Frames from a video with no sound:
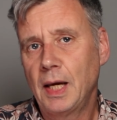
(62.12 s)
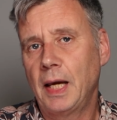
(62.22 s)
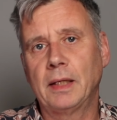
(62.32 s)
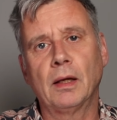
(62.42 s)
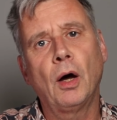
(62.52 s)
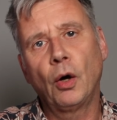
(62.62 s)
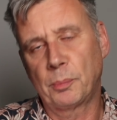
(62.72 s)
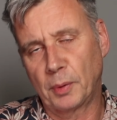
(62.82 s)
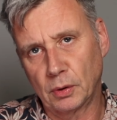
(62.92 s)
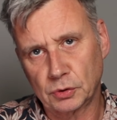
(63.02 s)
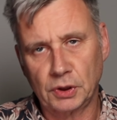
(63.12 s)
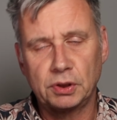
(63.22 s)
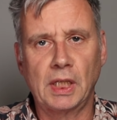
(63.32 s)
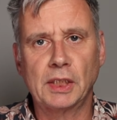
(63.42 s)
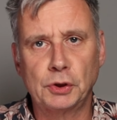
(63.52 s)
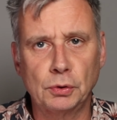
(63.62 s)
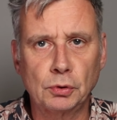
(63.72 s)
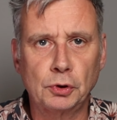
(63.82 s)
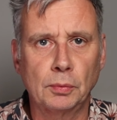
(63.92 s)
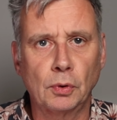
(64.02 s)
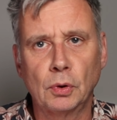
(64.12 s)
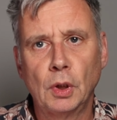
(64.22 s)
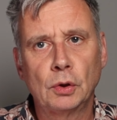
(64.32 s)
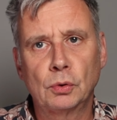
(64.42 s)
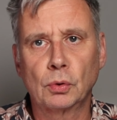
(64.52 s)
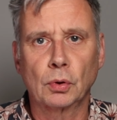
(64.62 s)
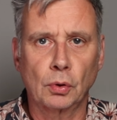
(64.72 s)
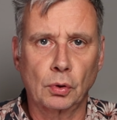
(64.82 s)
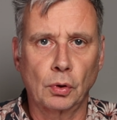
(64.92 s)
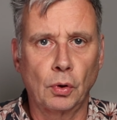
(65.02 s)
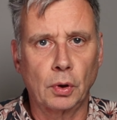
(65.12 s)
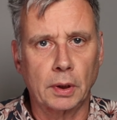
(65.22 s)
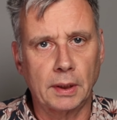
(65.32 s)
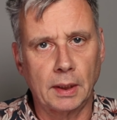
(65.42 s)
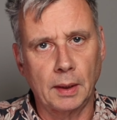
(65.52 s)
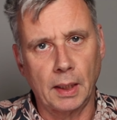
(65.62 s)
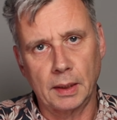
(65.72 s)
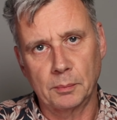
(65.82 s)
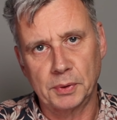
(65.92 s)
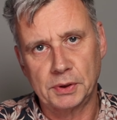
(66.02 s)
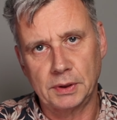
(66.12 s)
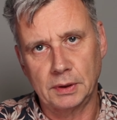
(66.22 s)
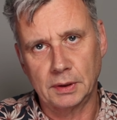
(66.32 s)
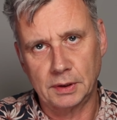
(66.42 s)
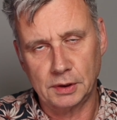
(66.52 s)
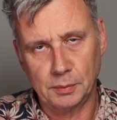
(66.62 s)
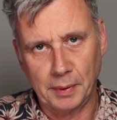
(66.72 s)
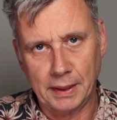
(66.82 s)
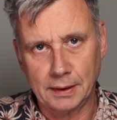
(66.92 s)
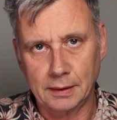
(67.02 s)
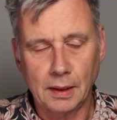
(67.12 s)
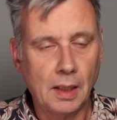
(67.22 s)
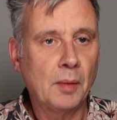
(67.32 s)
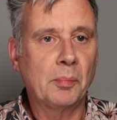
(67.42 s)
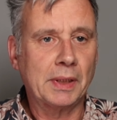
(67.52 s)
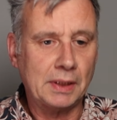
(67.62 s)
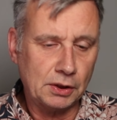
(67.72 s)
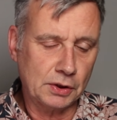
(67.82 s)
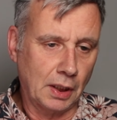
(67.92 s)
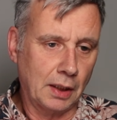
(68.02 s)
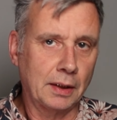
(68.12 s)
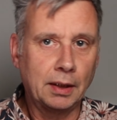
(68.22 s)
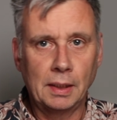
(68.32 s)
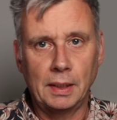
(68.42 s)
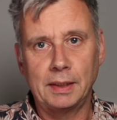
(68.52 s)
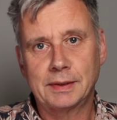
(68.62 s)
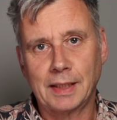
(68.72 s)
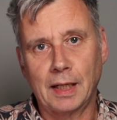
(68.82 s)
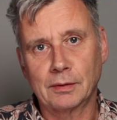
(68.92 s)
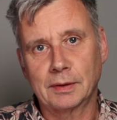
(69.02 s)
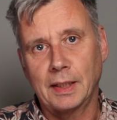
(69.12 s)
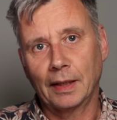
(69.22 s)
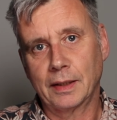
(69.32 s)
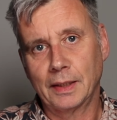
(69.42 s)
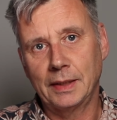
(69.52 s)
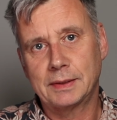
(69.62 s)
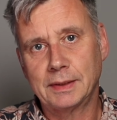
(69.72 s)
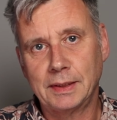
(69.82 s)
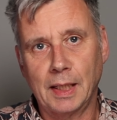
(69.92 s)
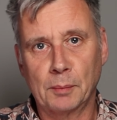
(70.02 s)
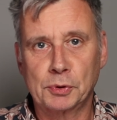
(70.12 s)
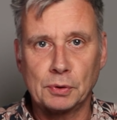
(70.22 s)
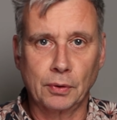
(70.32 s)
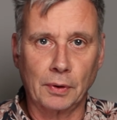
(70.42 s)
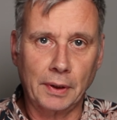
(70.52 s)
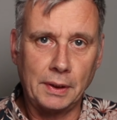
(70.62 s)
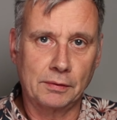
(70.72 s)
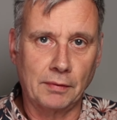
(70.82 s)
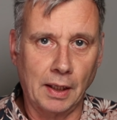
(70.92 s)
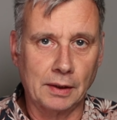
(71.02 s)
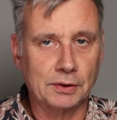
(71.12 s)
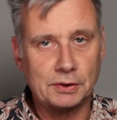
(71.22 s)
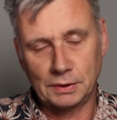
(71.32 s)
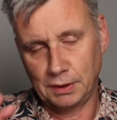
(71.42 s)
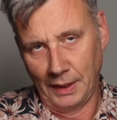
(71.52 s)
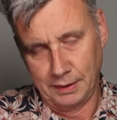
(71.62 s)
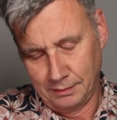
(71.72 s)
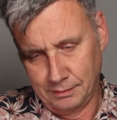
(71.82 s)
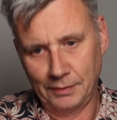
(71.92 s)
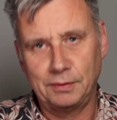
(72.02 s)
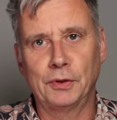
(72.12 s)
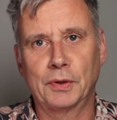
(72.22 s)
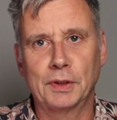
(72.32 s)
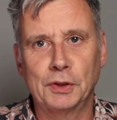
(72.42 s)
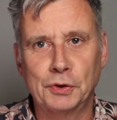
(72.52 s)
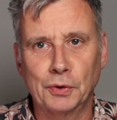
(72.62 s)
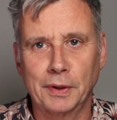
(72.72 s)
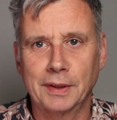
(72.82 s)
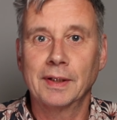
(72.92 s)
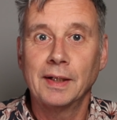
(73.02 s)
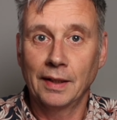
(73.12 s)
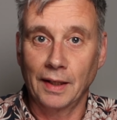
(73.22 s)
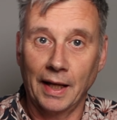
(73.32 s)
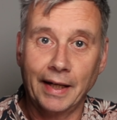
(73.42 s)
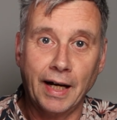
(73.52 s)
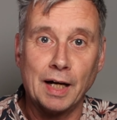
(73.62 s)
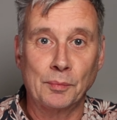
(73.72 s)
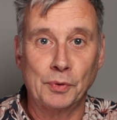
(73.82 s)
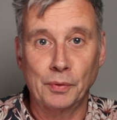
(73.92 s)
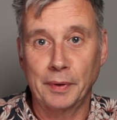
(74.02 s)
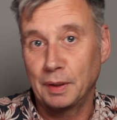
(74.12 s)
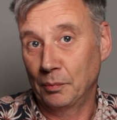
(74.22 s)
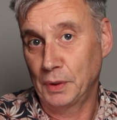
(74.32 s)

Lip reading: And the whole process, as usual, took a lot longer than I anticipated. But it's done, it's out there, it's in the App Store, it runs, and you can enjoy it, like I am doing.